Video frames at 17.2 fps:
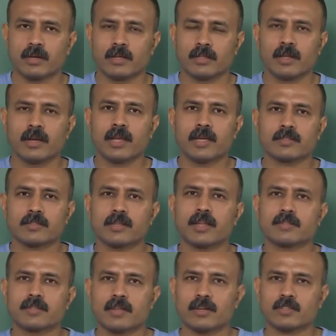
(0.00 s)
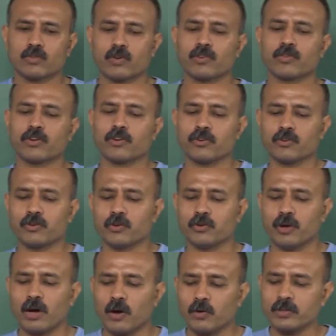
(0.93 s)
in the next class that's what we're going to
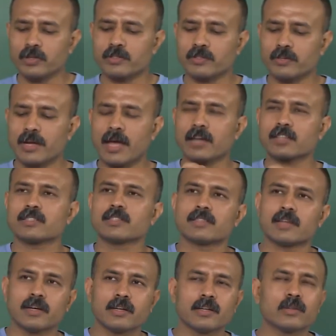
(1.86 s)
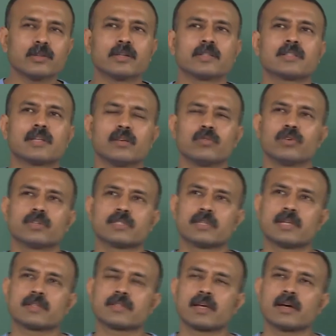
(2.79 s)
do, how this reaction center itself was
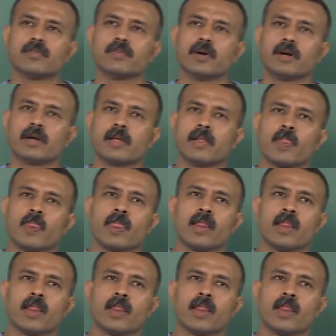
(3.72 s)
discovered.